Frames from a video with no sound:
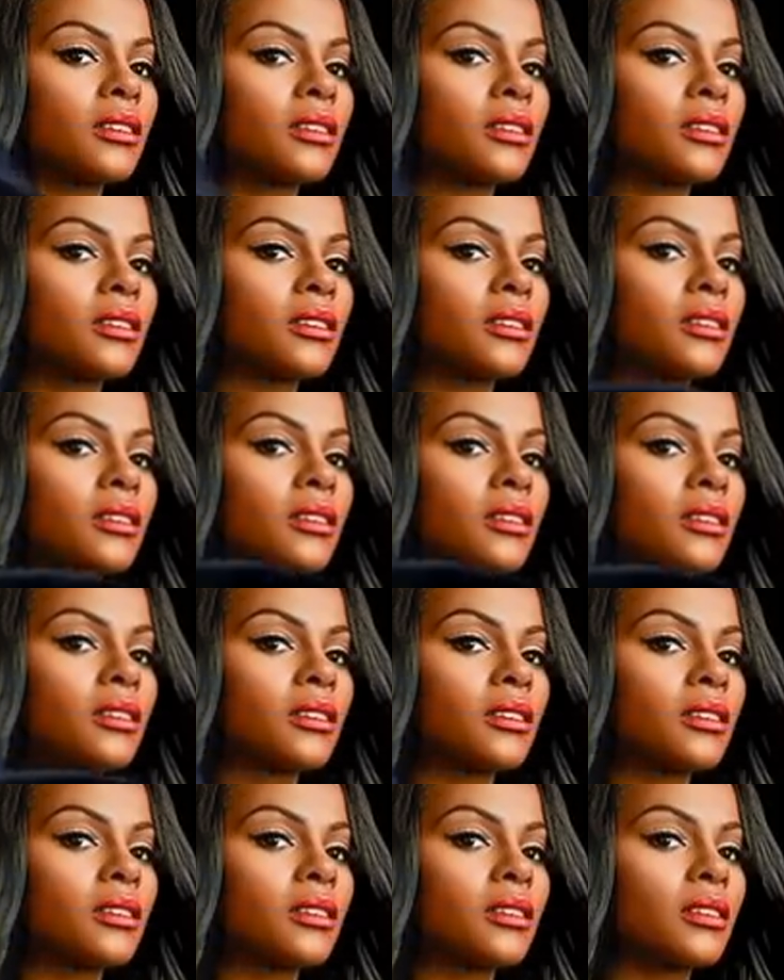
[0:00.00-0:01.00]

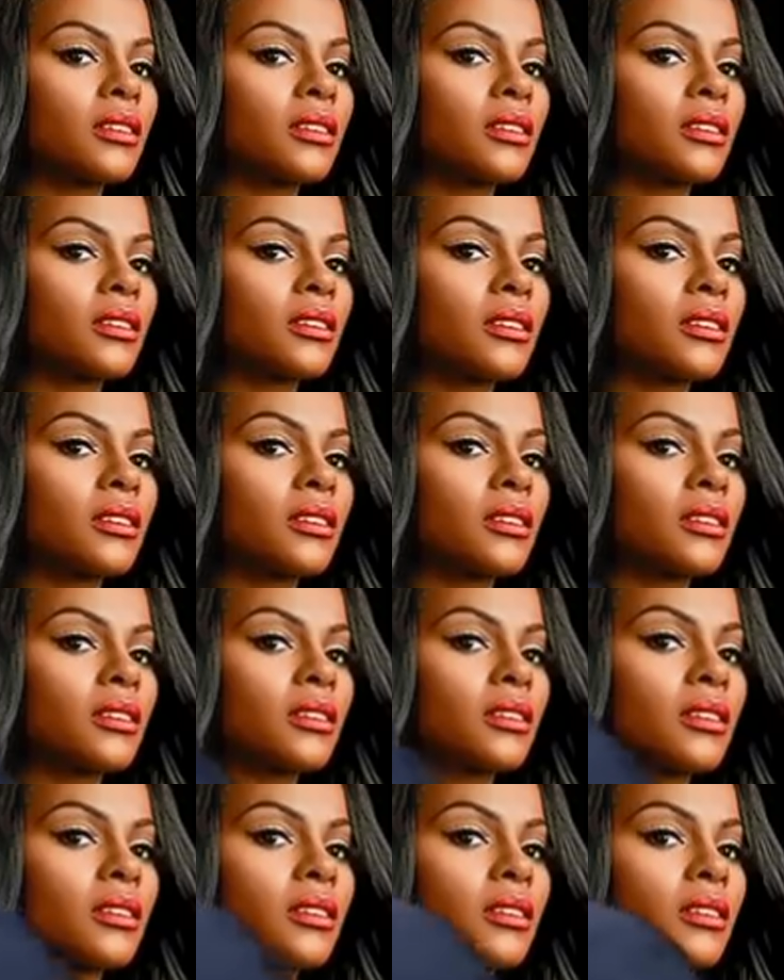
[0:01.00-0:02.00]

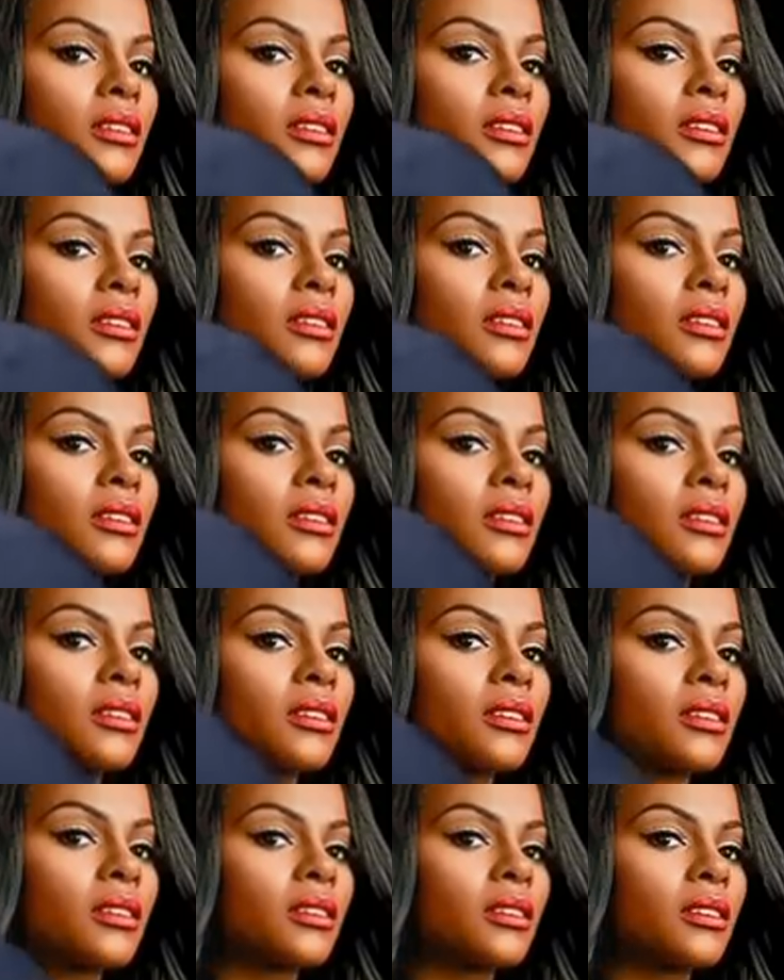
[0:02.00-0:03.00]

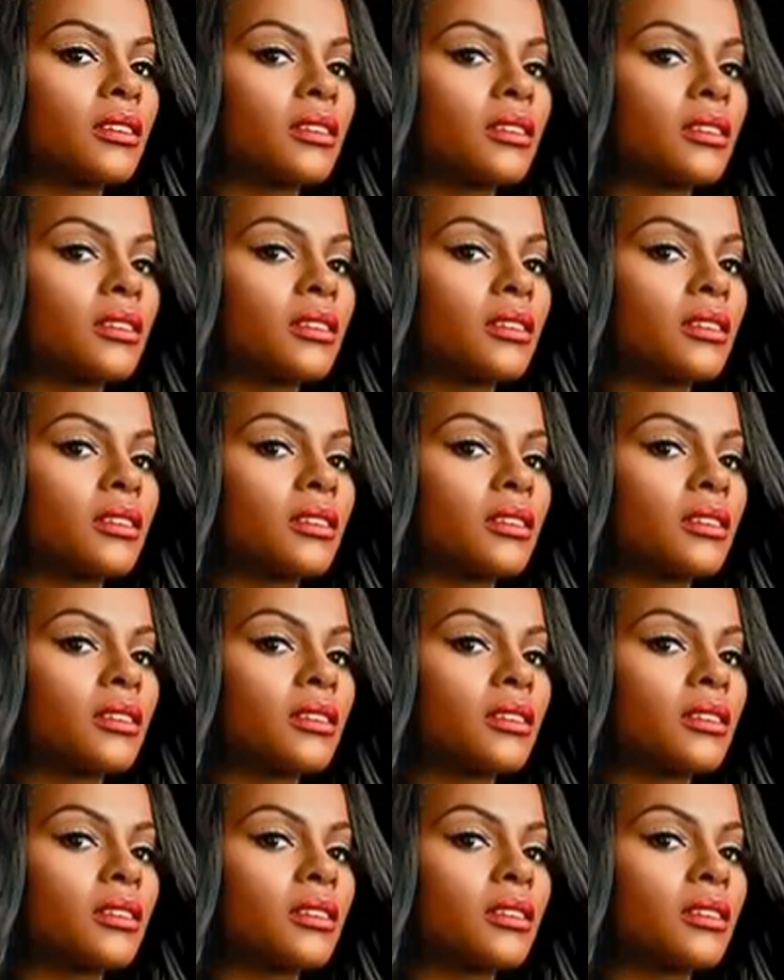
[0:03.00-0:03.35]
No words are spoken by the person on screen.